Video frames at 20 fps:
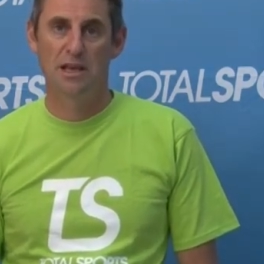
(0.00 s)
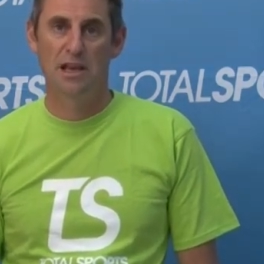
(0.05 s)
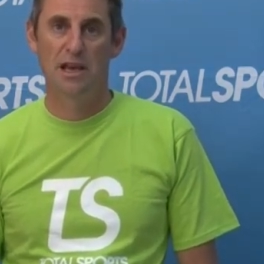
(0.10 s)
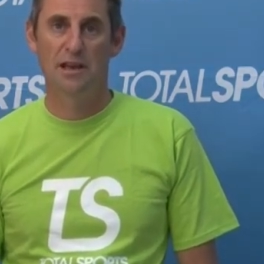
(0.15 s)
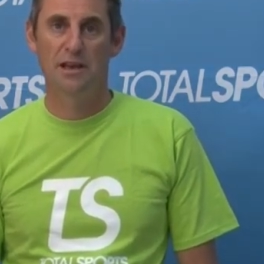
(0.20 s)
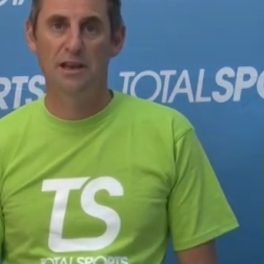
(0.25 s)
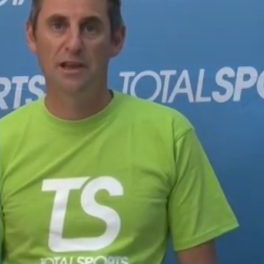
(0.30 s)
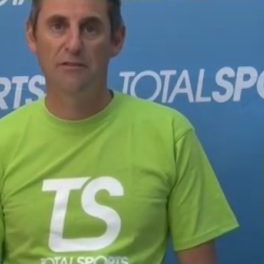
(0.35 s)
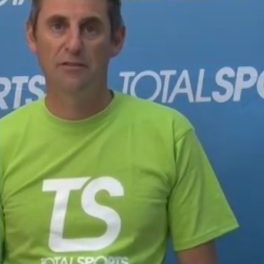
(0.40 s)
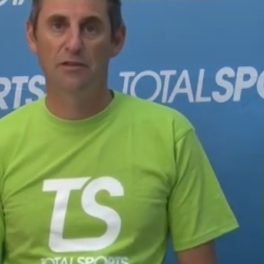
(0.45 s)

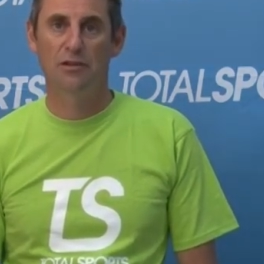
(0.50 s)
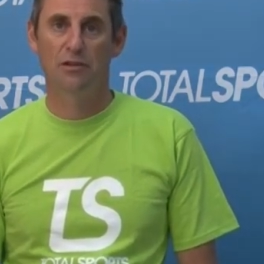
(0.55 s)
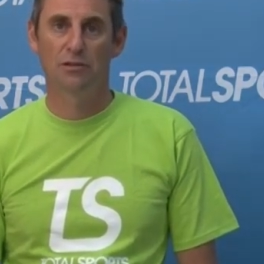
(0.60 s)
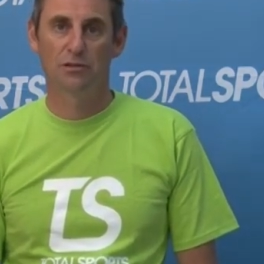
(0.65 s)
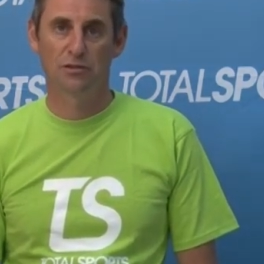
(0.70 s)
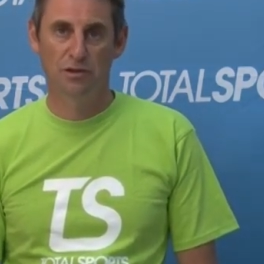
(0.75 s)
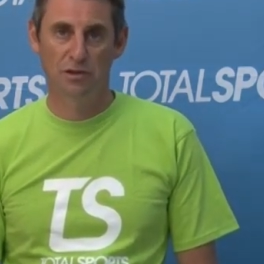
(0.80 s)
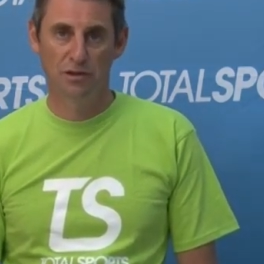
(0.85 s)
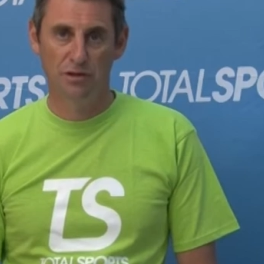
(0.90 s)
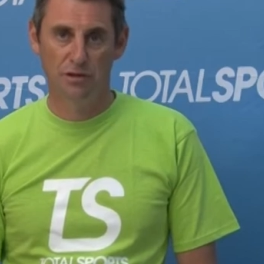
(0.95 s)
and if an
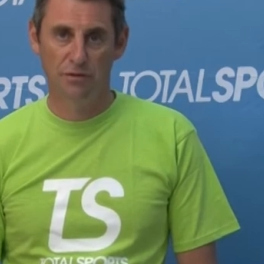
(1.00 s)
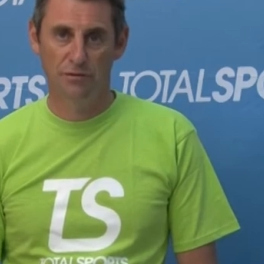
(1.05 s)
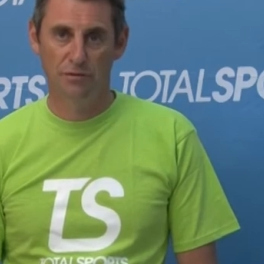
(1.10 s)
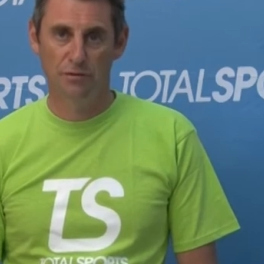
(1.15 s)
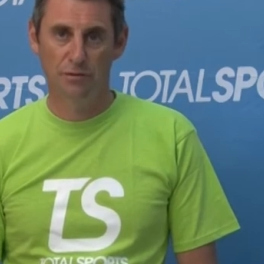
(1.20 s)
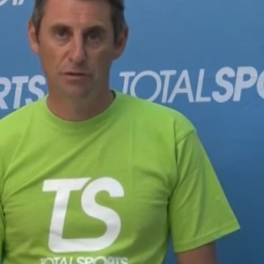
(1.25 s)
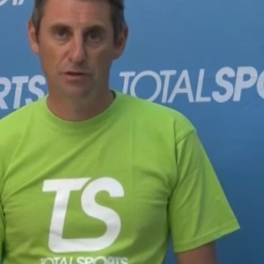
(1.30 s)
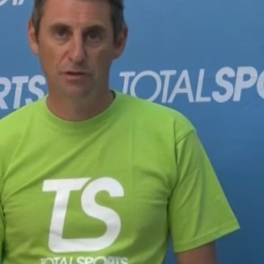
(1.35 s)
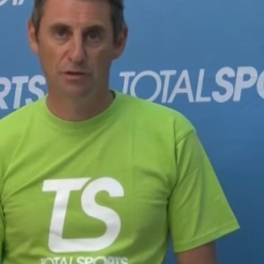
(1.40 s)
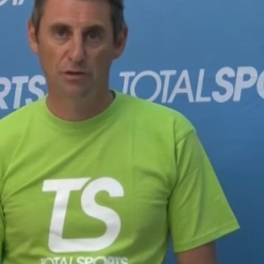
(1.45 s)
alternative
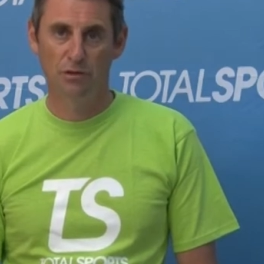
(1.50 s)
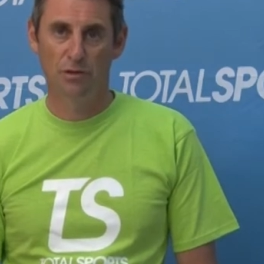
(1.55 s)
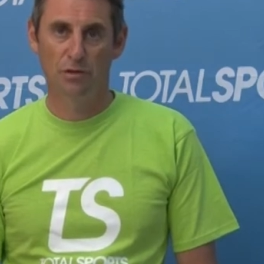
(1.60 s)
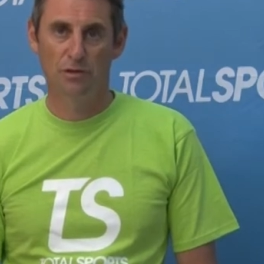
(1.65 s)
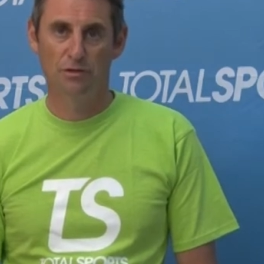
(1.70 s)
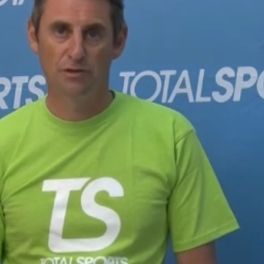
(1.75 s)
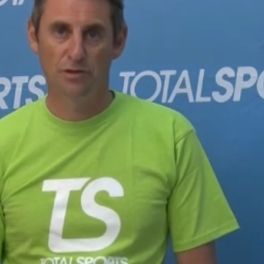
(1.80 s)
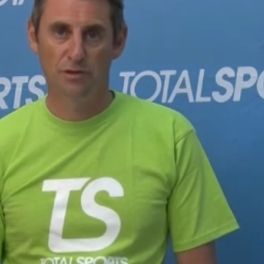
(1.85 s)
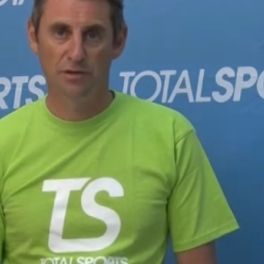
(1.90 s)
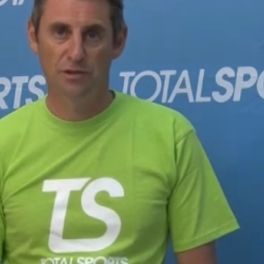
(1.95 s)
route or
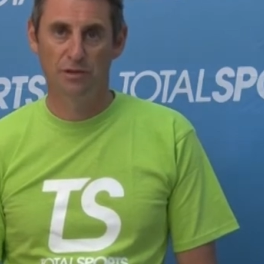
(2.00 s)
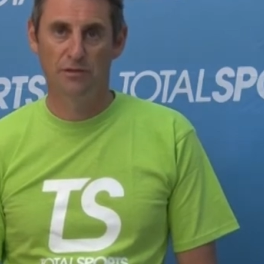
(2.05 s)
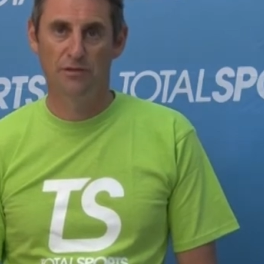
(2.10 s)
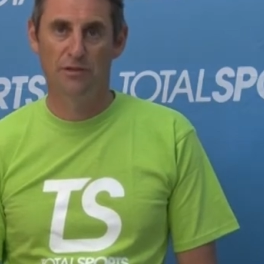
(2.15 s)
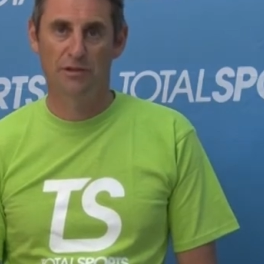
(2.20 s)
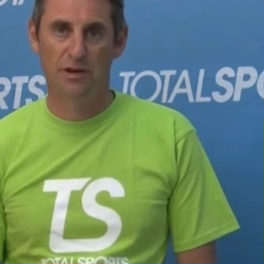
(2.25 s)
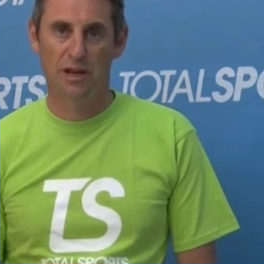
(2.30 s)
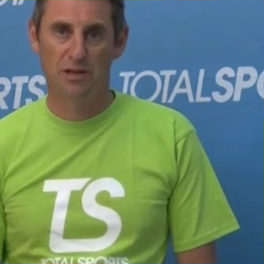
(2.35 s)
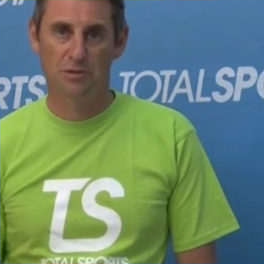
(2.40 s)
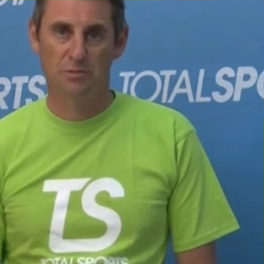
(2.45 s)
alternative
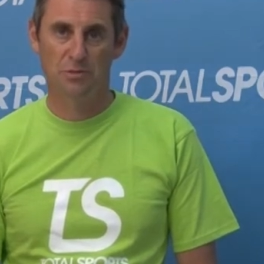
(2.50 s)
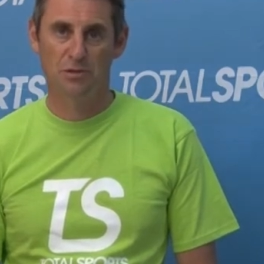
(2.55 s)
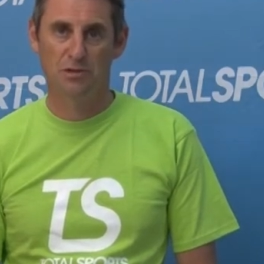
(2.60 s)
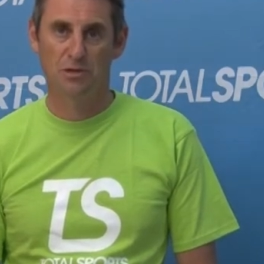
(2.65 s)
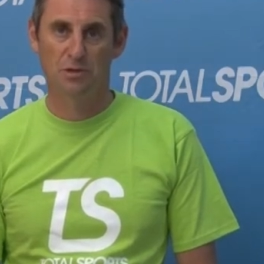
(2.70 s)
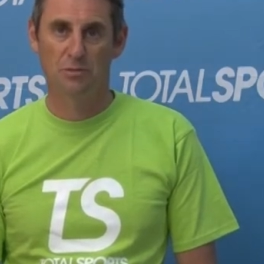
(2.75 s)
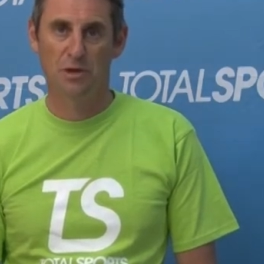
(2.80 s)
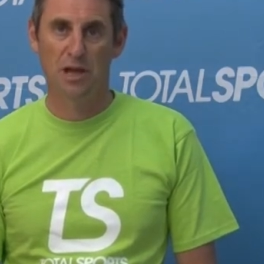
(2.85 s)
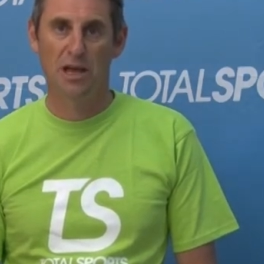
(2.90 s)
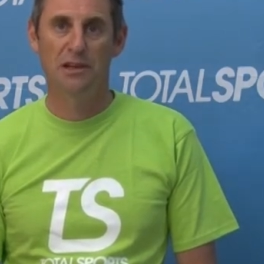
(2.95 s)
arrangements
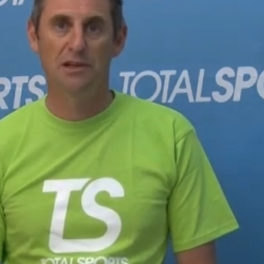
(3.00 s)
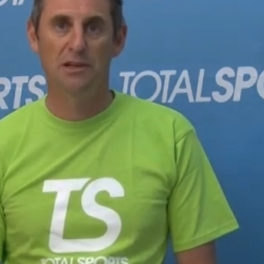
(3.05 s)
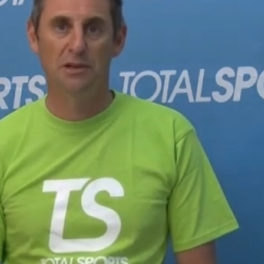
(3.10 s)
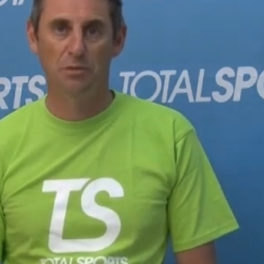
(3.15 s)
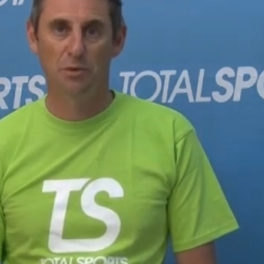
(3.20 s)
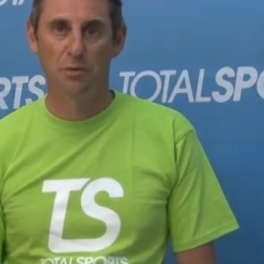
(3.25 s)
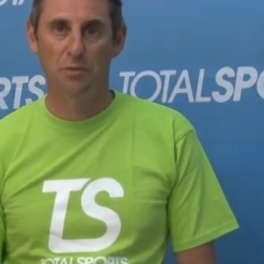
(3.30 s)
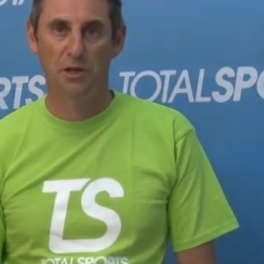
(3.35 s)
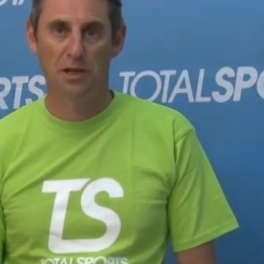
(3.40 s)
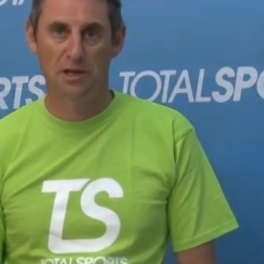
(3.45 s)
are made, it
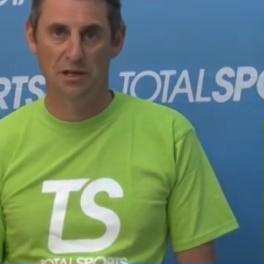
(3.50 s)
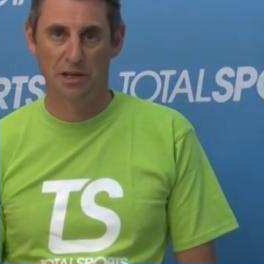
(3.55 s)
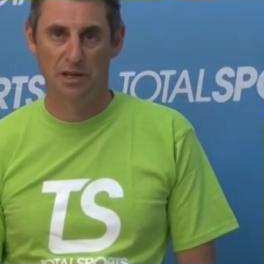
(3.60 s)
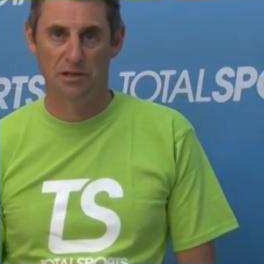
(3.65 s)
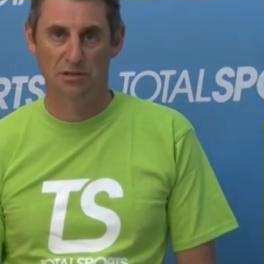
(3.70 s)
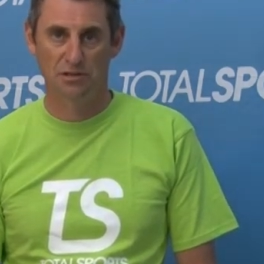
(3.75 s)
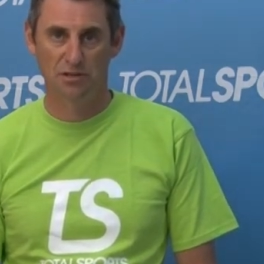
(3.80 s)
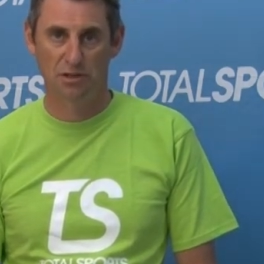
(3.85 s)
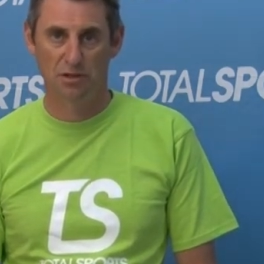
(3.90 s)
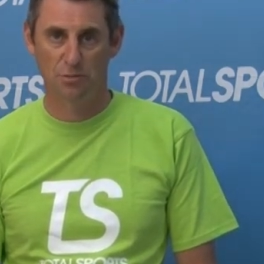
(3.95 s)
will be
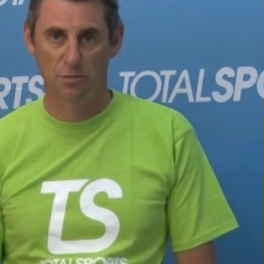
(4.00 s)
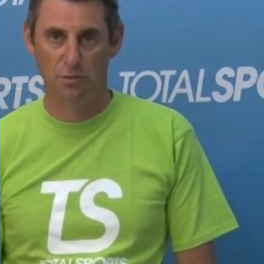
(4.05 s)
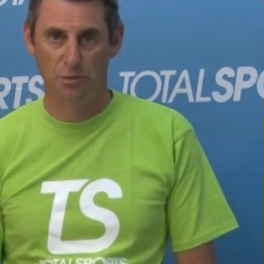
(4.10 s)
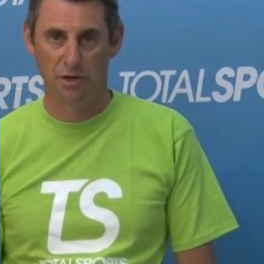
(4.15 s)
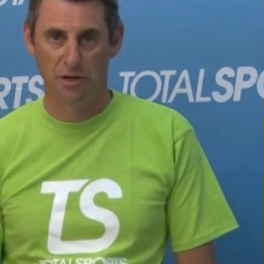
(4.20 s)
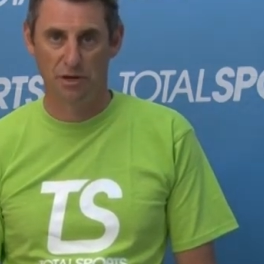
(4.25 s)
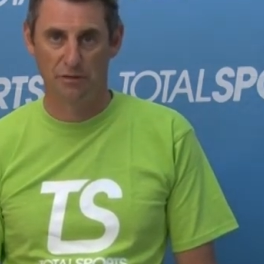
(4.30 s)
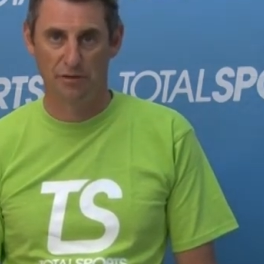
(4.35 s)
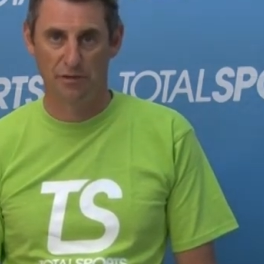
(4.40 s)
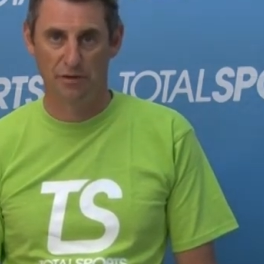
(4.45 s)
announced on the
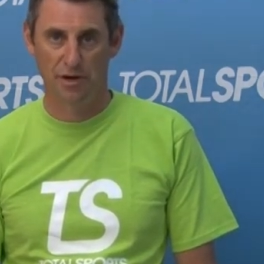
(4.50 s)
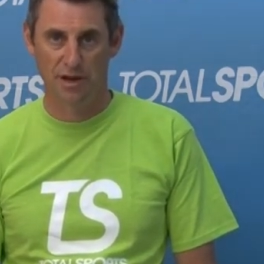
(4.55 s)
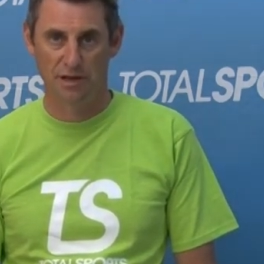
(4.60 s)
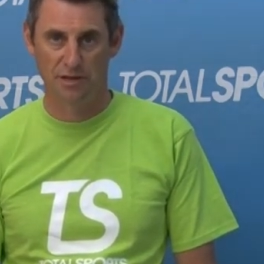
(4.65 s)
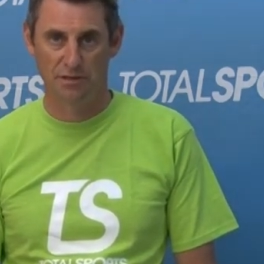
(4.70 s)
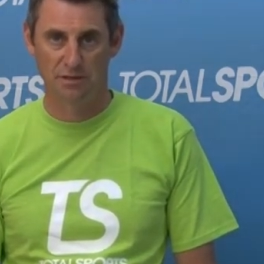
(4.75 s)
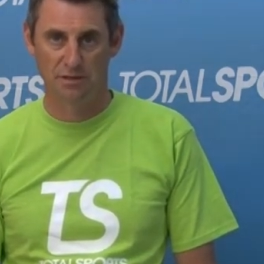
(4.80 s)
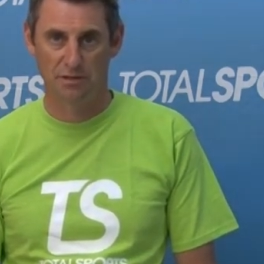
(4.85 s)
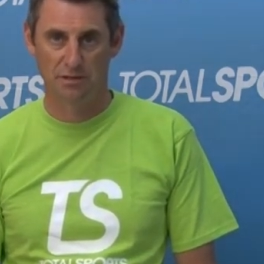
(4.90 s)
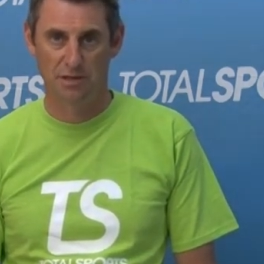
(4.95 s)
morning of the
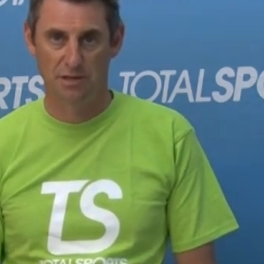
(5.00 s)
race.